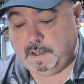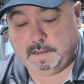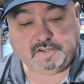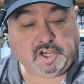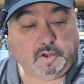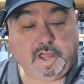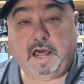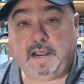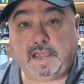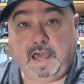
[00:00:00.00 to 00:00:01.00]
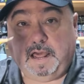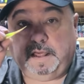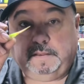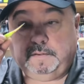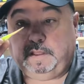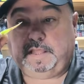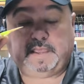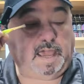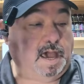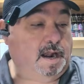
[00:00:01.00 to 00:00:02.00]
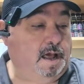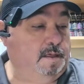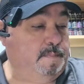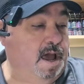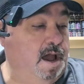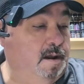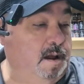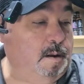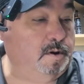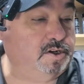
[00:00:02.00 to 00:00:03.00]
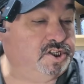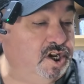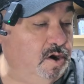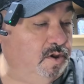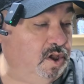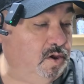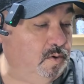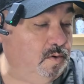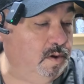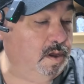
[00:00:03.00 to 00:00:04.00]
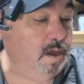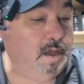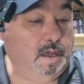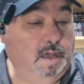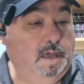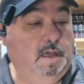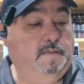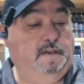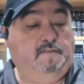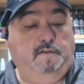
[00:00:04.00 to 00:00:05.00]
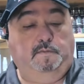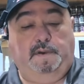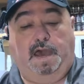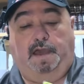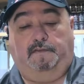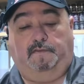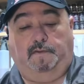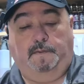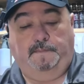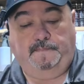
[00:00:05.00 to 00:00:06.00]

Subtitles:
So now that I kind of let the cat out of the bag, I'm going to show you these new baits.